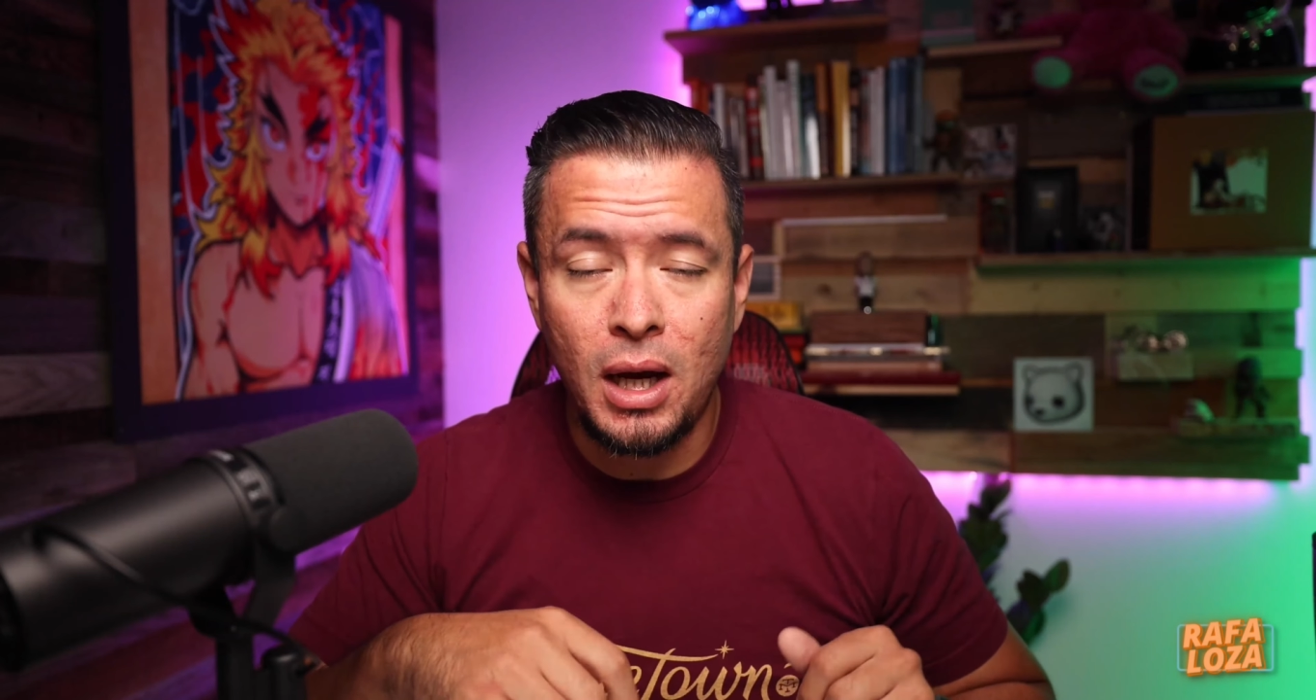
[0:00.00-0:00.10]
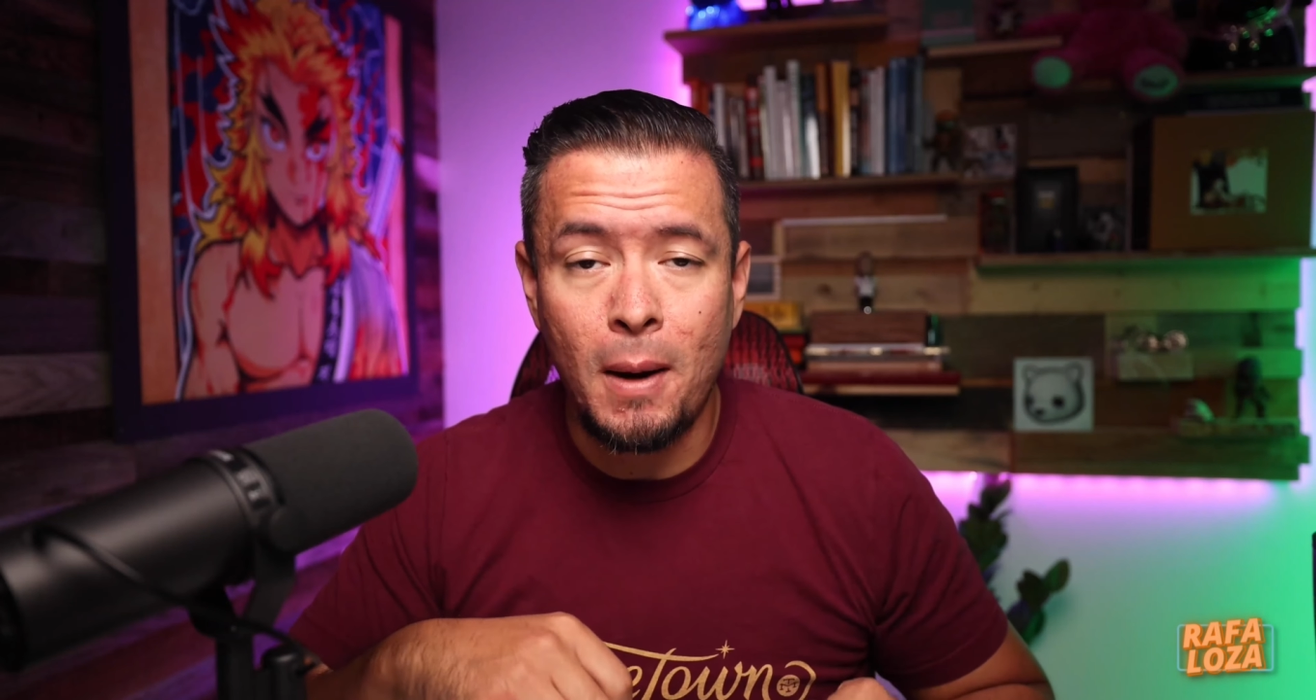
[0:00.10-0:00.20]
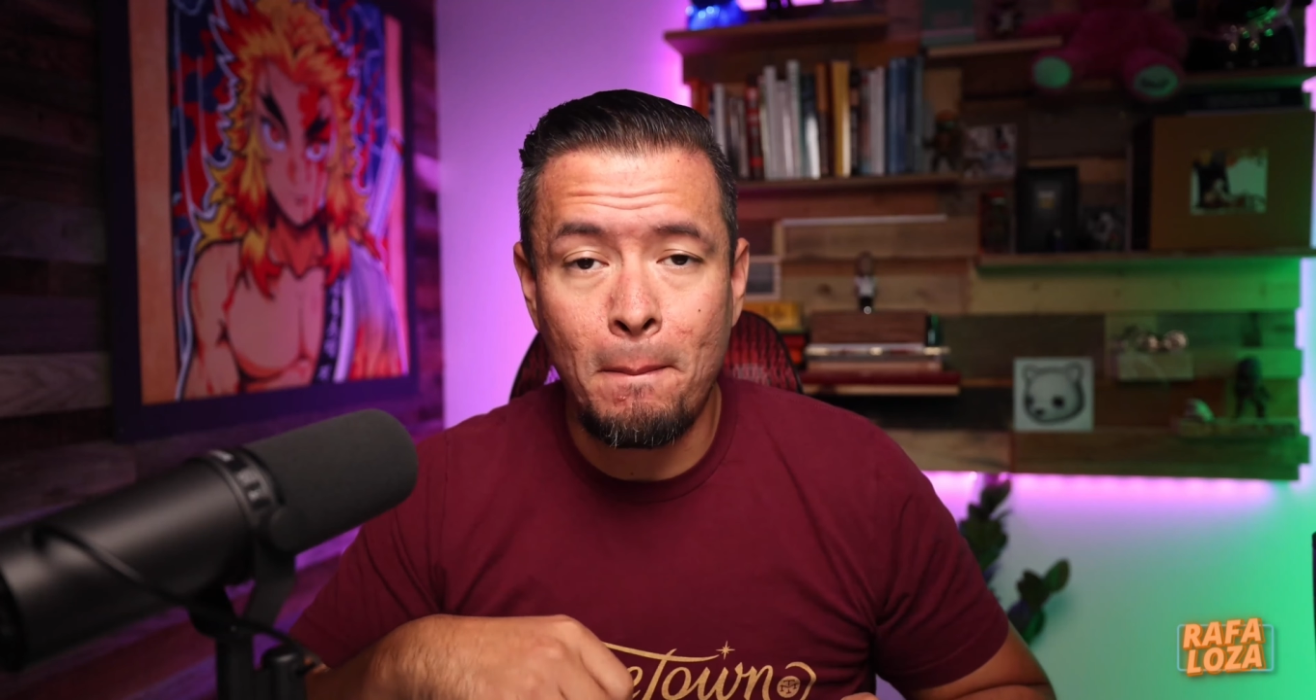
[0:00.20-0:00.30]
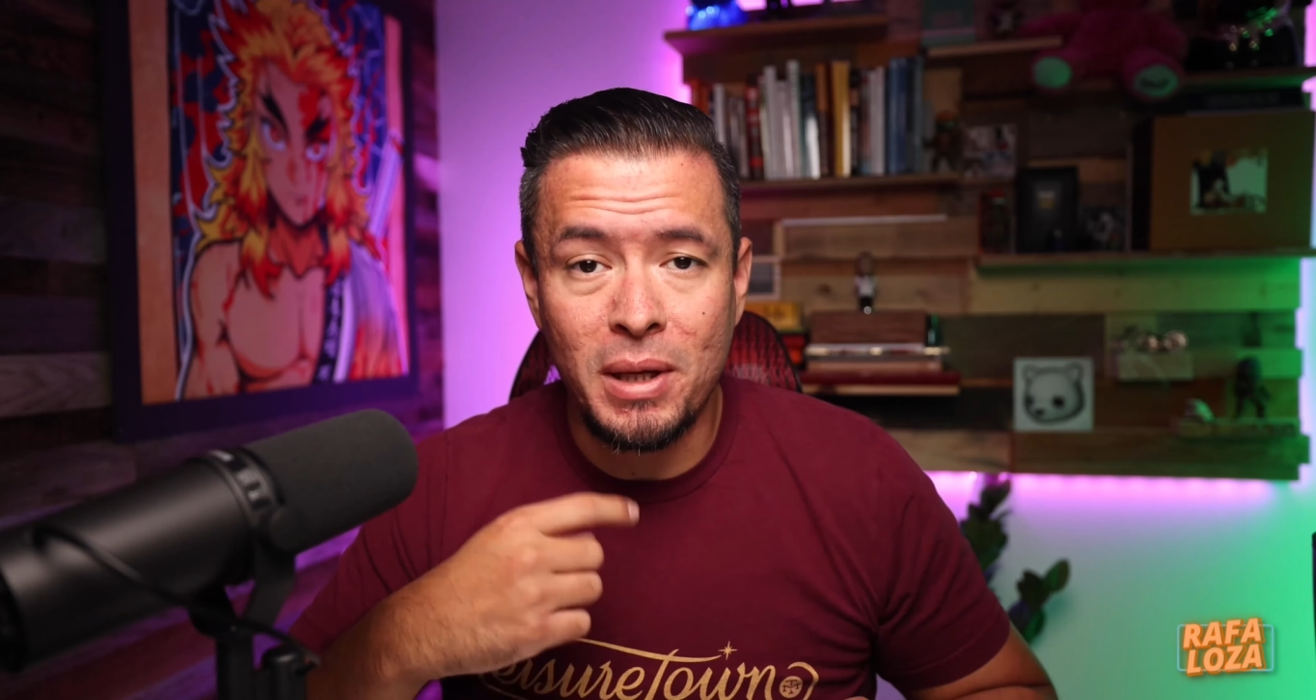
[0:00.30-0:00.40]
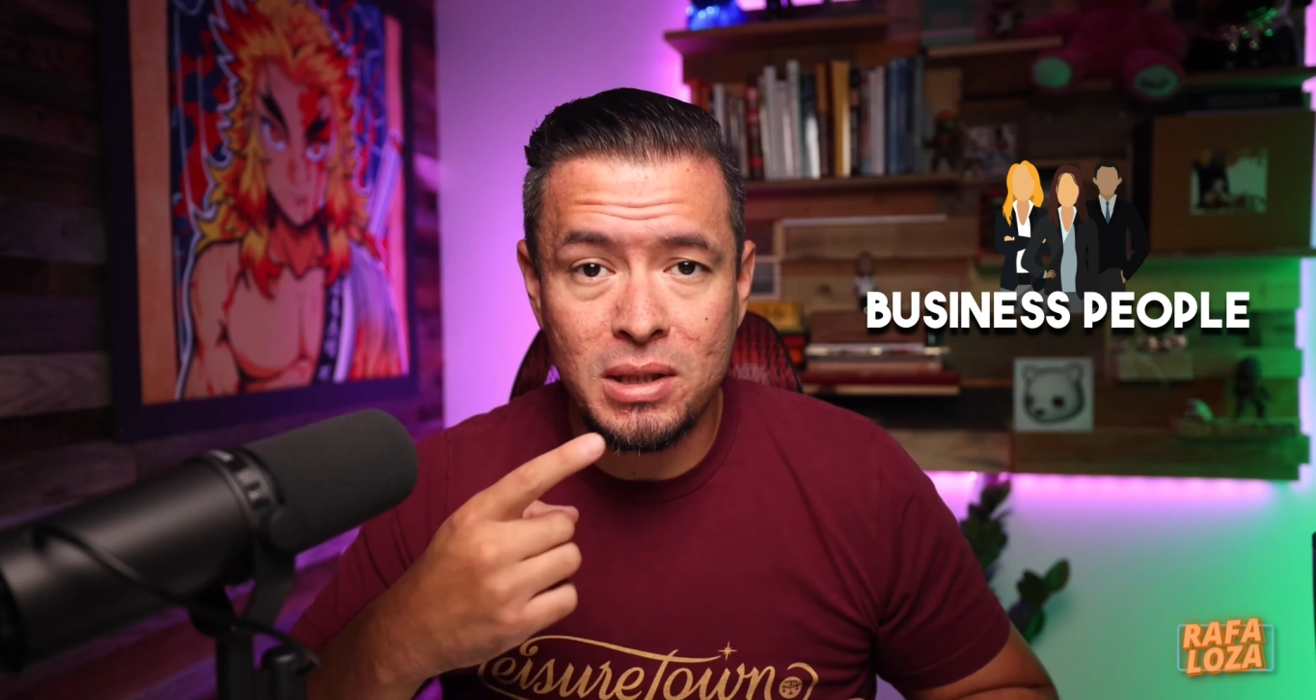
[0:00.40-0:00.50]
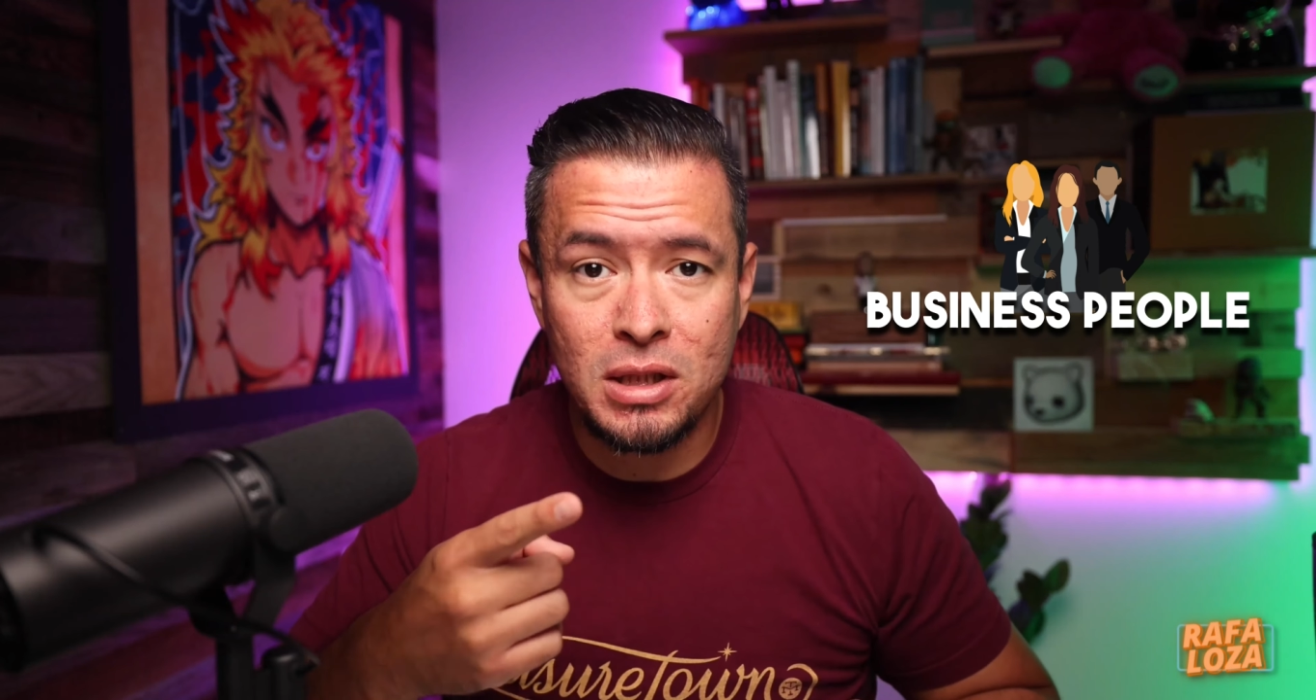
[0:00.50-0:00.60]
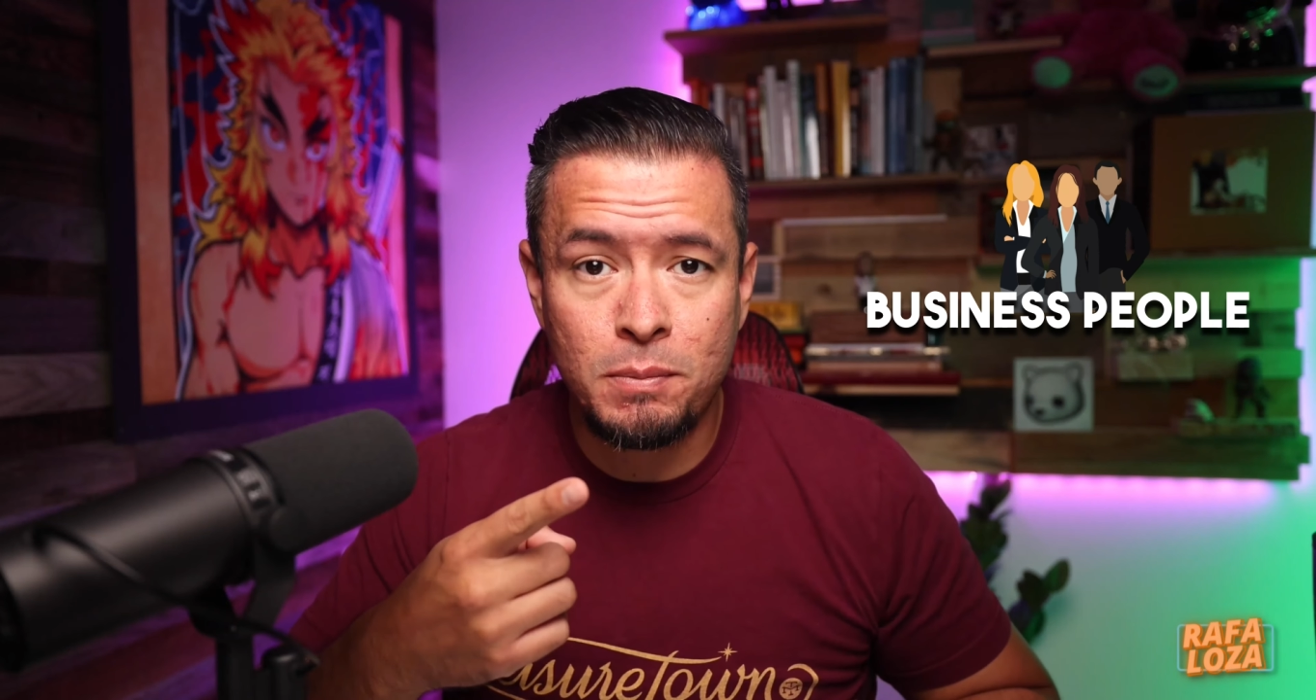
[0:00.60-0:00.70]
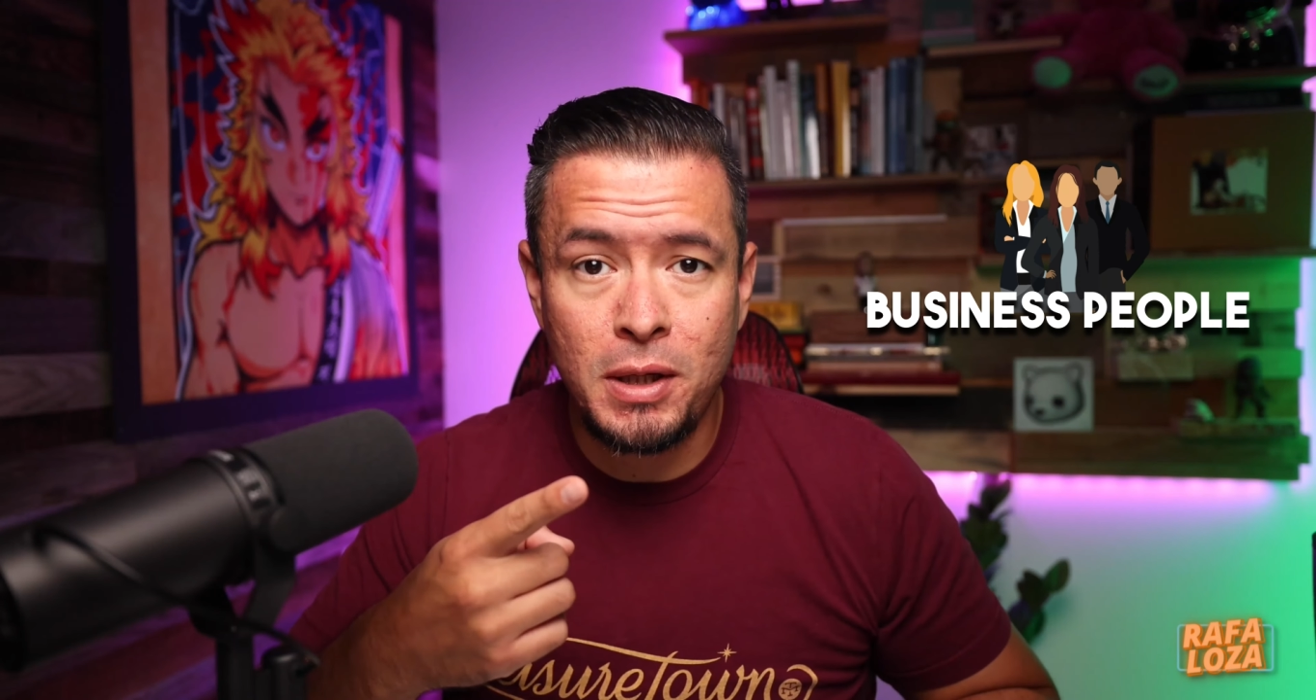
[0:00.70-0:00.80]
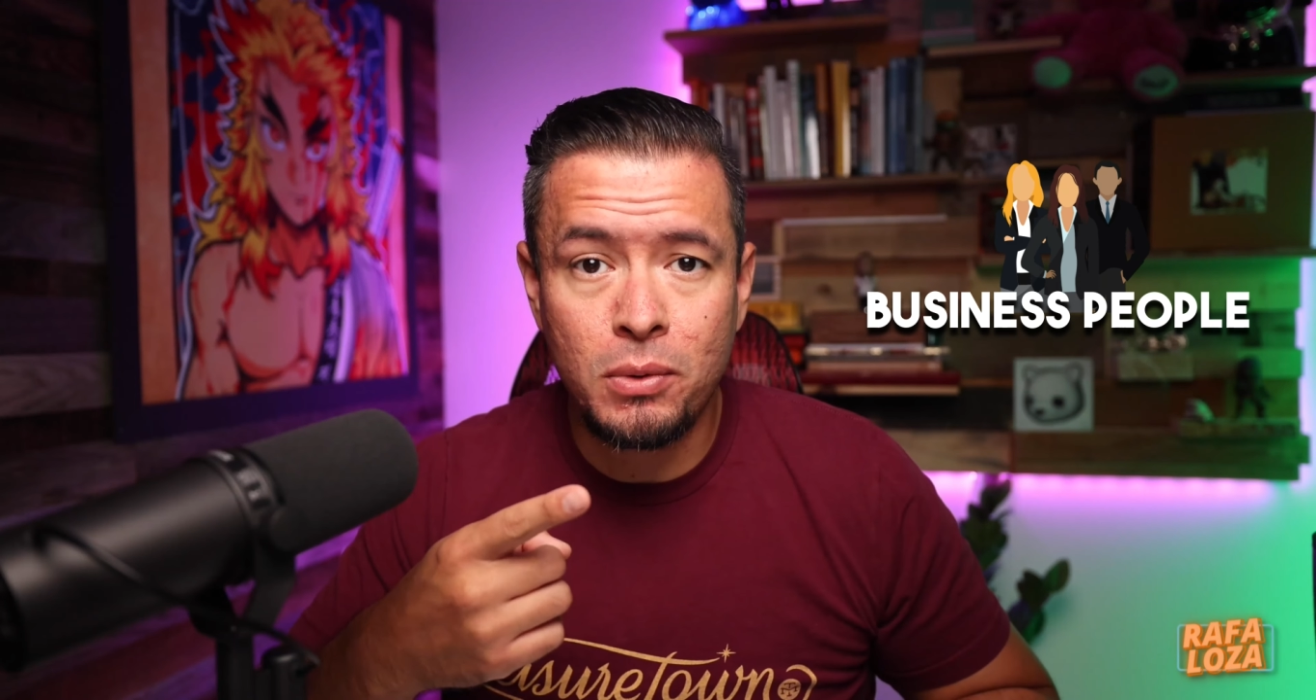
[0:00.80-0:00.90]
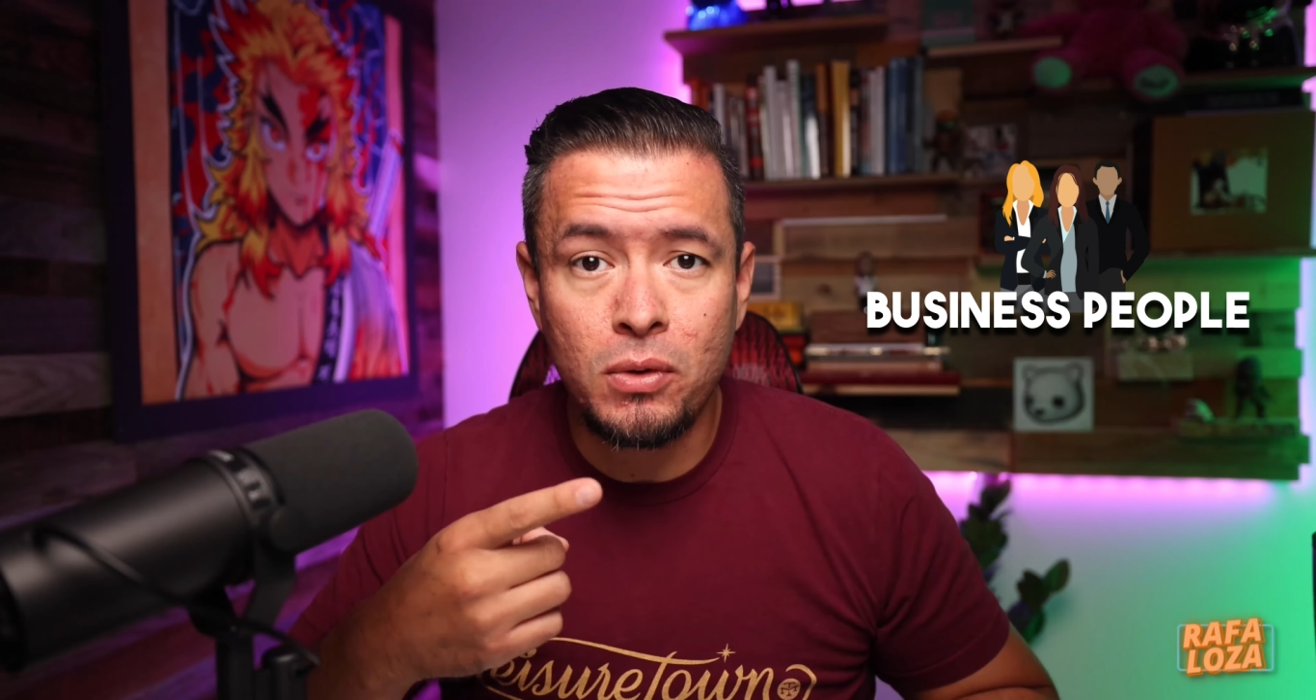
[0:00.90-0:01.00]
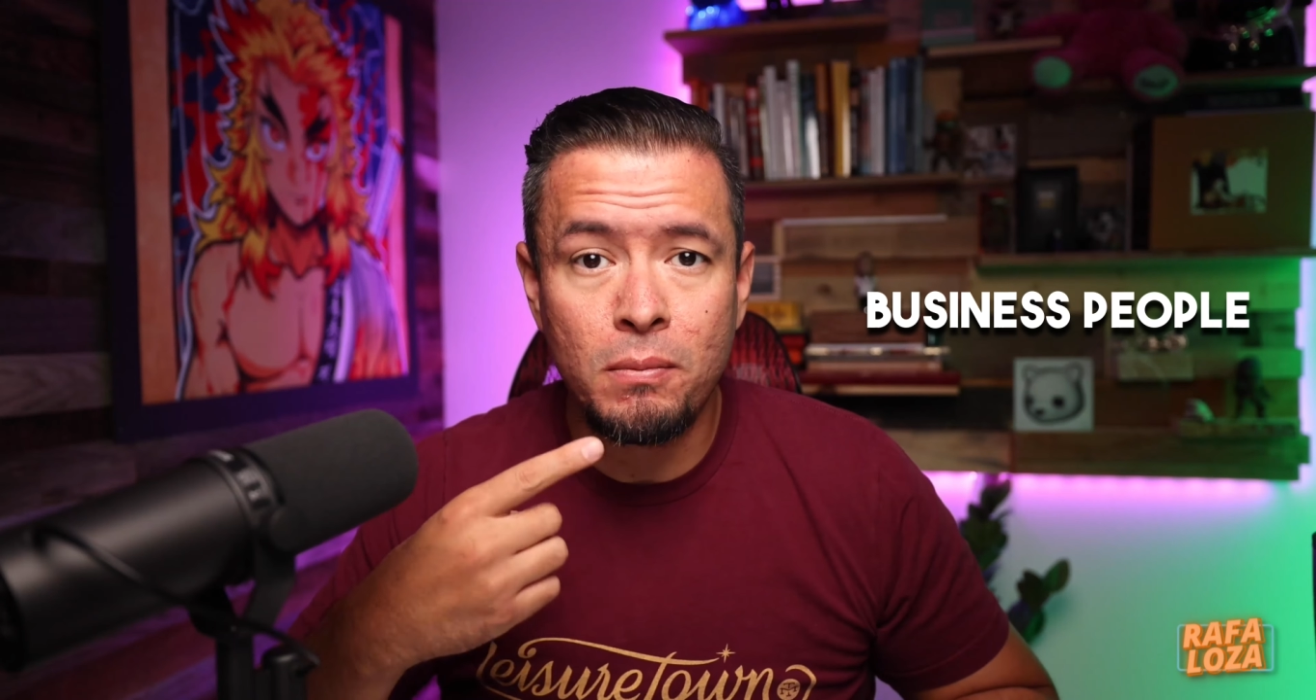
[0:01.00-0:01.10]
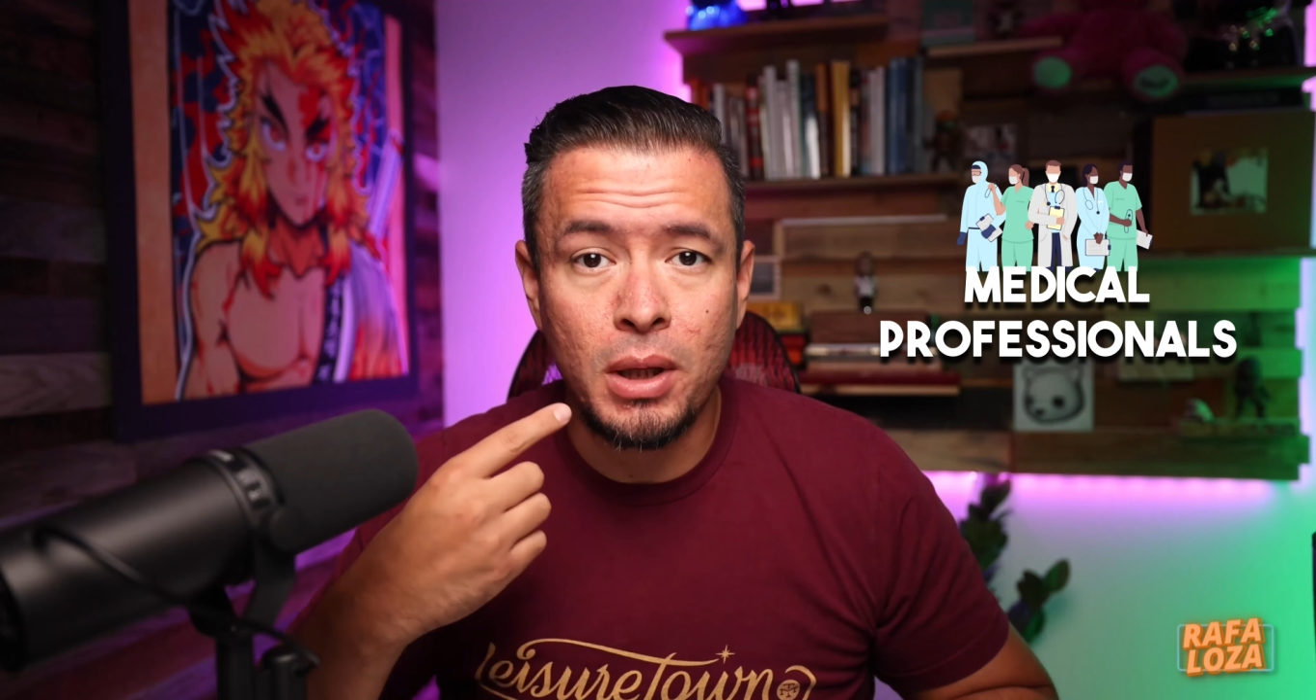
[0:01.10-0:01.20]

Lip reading: on business people,